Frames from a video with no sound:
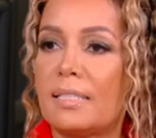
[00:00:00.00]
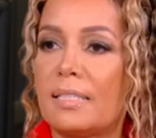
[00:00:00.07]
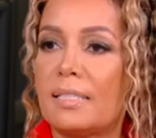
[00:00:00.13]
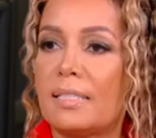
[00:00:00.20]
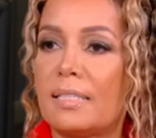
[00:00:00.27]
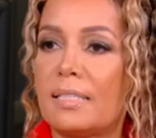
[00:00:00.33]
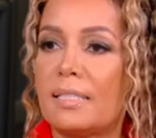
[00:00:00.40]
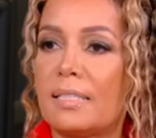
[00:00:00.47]

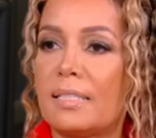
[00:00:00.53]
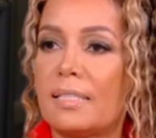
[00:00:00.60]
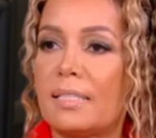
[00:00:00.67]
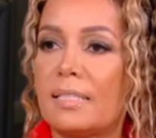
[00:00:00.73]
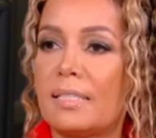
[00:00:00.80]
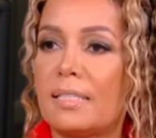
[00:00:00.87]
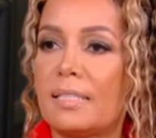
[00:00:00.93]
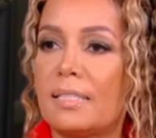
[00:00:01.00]

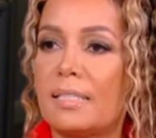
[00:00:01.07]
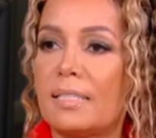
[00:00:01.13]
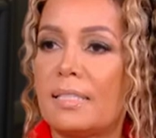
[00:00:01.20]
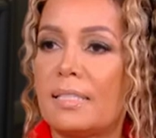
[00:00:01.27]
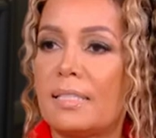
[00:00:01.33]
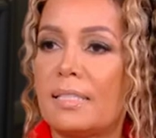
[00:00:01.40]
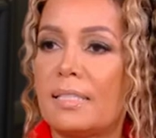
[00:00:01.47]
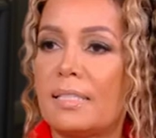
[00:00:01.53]

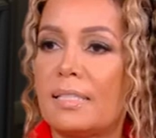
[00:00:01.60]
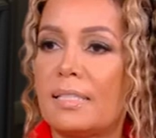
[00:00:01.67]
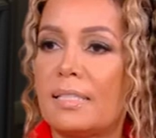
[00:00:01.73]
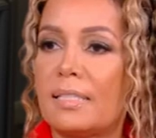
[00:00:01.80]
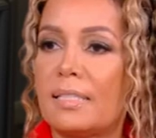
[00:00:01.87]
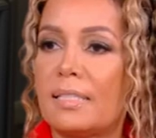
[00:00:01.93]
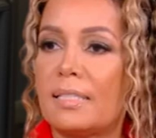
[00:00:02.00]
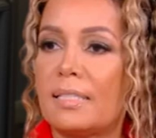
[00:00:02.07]

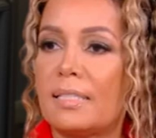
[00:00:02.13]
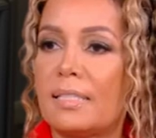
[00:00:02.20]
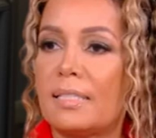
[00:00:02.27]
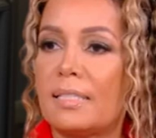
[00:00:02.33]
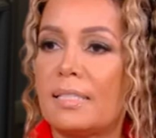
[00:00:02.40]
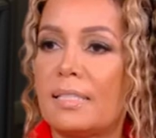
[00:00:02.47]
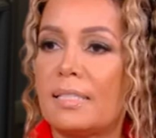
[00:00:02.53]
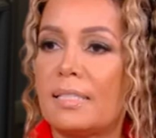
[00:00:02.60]

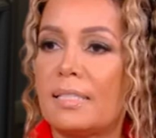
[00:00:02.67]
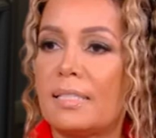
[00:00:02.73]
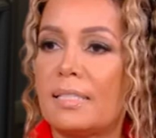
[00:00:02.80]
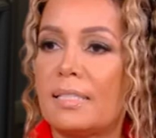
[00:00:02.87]
This person isn't speaking.